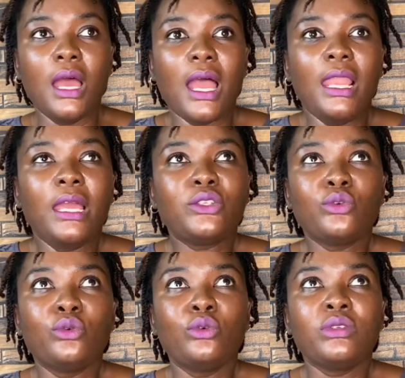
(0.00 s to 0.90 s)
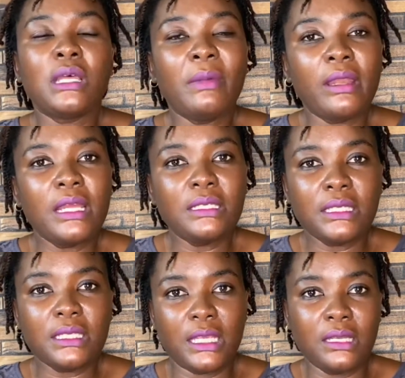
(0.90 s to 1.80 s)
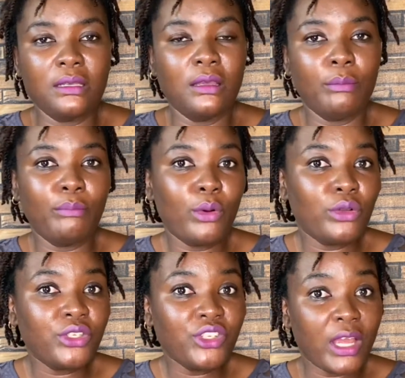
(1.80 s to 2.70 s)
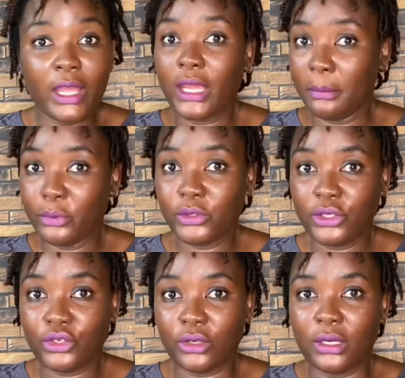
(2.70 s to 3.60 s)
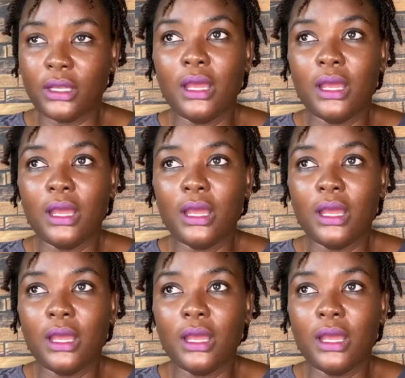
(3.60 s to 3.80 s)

I like to summarize it in posture and position.